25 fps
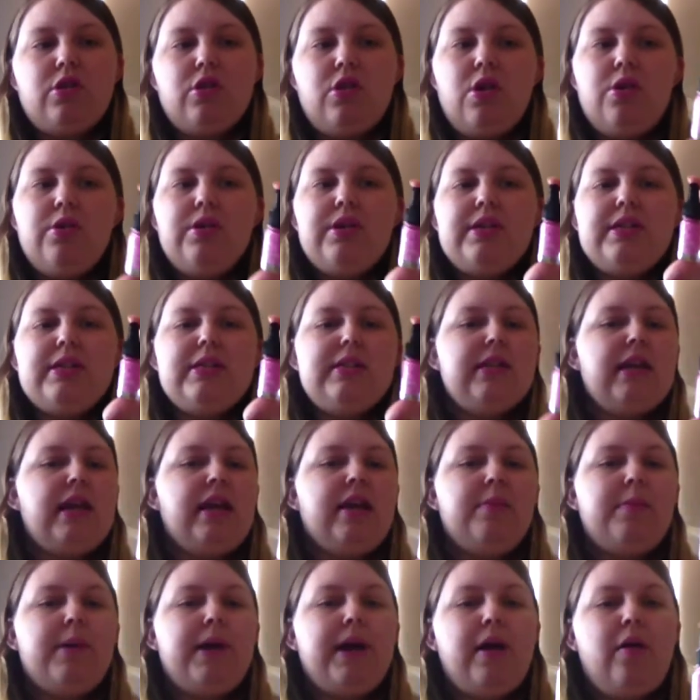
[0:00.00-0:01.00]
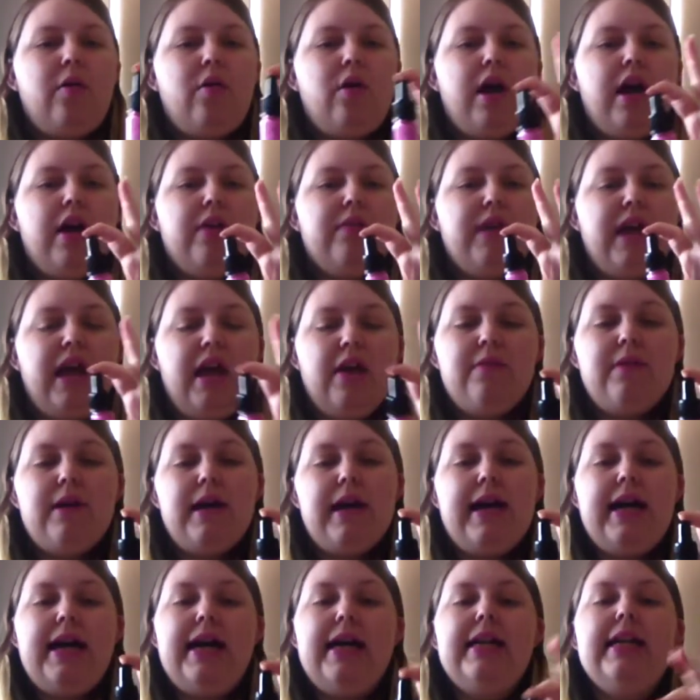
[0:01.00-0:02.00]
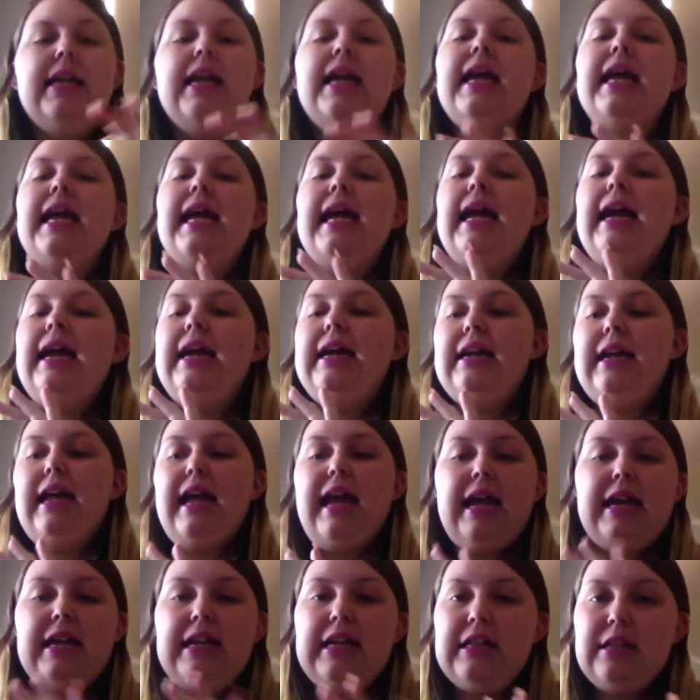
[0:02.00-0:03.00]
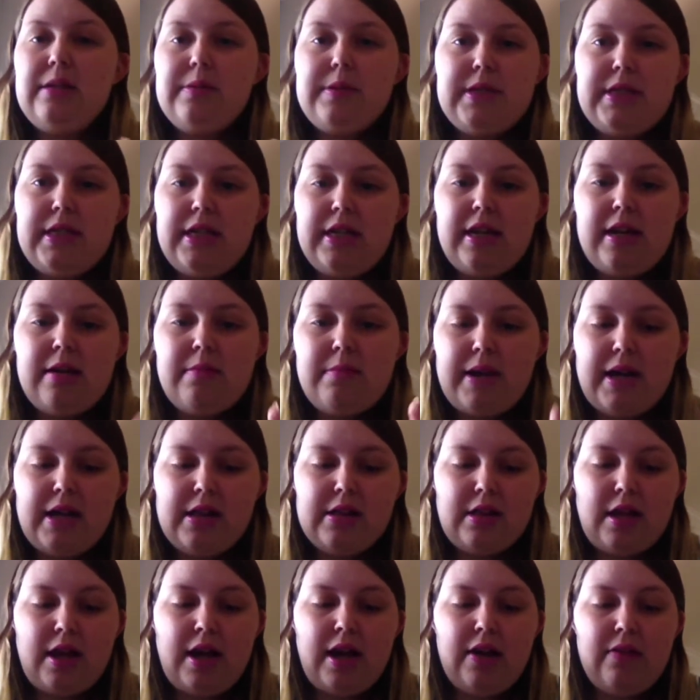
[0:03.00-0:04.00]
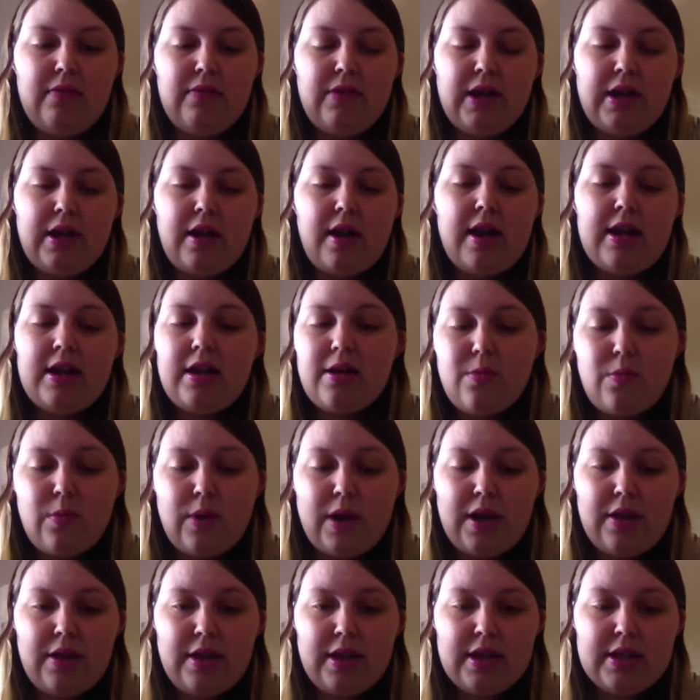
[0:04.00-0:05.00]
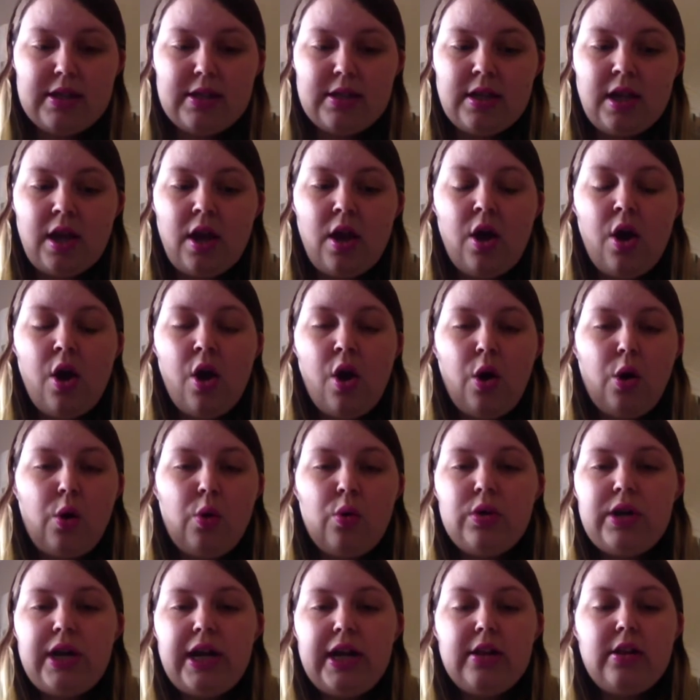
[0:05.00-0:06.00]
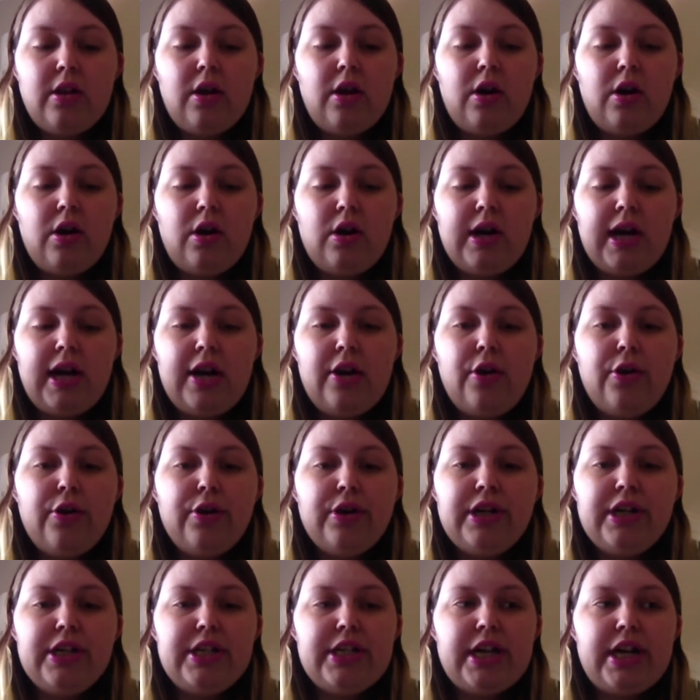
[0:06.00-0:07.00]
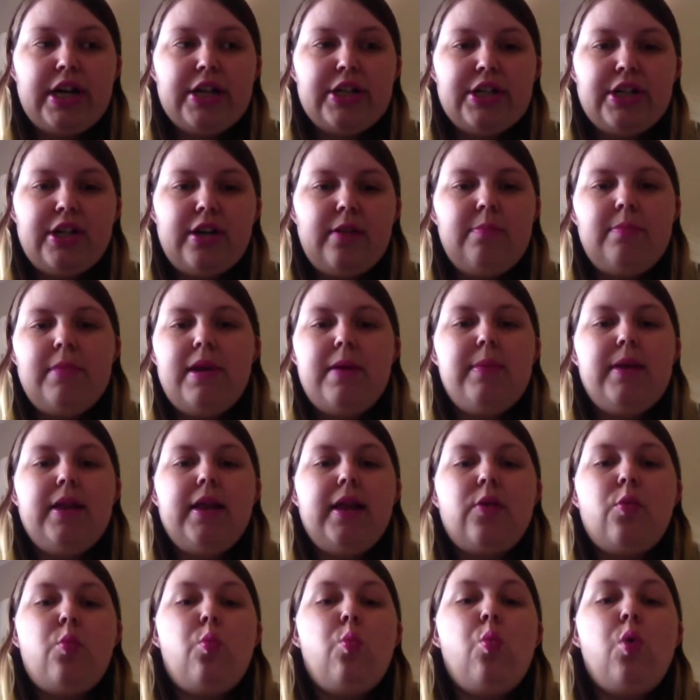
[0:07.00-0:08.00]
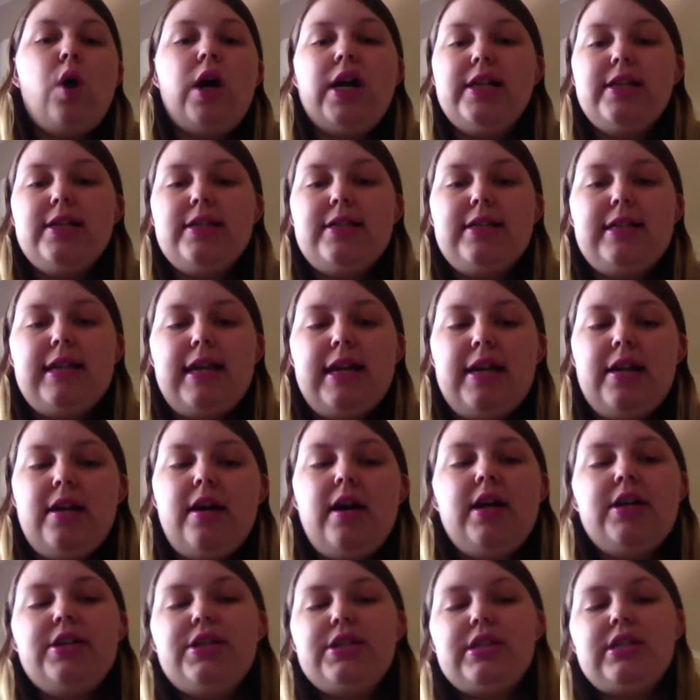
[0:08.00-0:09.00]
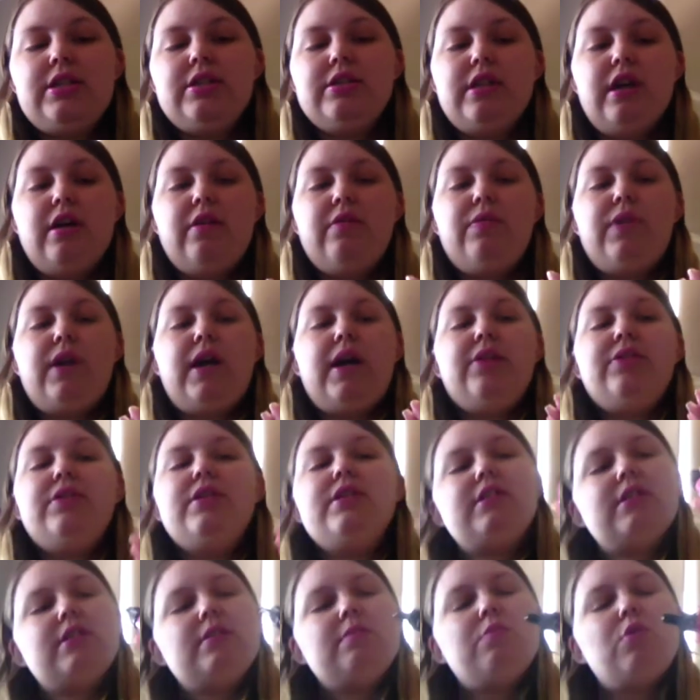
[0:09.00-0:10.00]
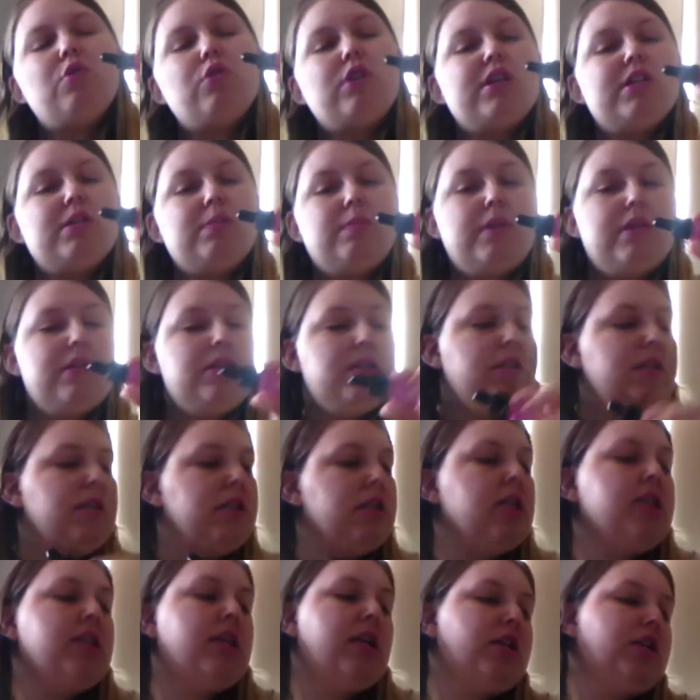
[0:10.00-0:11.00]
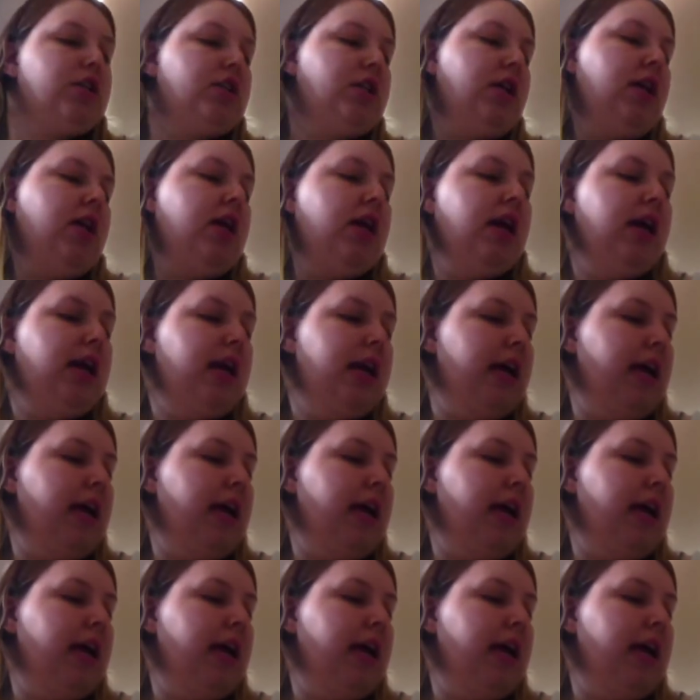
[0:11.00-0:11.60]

longest staying power I've ever had in any lipstick in my life. Like, I can wear this all day long and only touch it up maybe like once, and I just love that. This is more expensive. This is actually